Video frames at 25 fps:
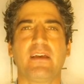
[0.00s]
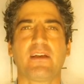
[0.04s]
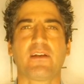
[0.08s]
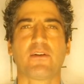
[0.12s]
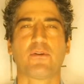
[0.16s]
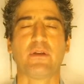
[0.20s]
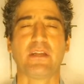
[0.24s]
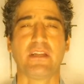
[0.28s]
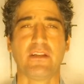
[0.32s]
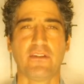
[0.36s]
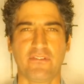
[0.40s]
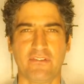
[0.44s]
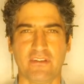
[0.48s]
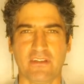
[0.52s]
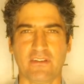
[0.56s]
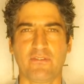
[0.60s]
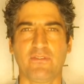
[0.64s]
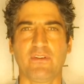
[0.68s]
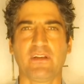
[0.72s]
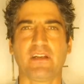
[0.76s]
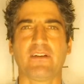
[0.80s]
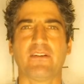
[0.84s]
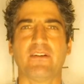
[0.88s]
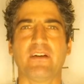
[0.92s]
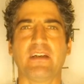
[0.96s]
create a six
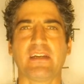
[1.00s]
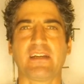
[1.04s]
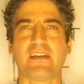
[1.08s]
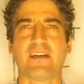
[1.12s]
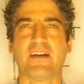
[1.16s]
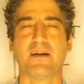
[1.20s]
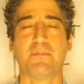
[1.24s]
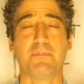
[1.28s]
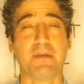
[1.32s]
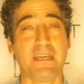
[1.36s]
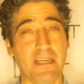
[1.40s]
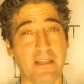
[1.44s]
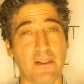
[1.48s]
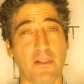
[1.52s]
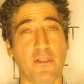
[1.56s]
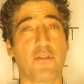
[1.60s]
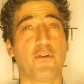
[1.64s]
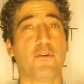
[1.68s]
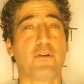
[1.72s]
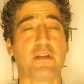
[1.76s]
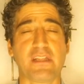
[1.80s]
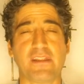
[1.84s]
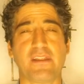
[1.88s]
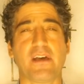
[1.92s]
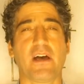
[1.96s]
figure income, hit
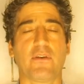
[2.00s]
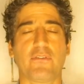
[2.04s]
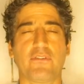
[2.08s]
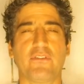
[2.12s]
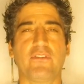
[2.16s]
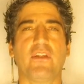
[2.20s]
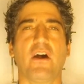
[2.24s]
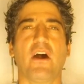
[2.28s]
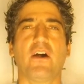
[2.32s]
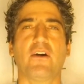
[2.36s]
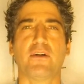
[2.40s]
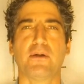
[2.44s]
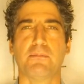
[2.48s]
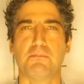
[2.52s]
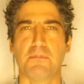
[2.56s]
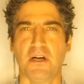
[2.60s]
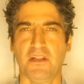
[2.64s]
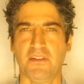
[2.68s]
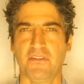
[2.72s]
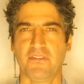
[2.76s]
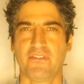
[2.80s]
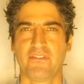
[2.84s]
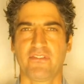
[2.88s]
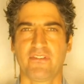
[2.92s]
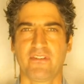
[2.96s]
$30,000
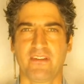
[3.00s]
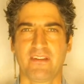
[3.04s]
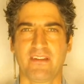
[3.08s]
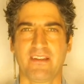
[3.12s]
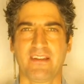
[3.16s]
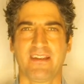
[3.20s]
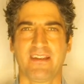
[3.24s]
months.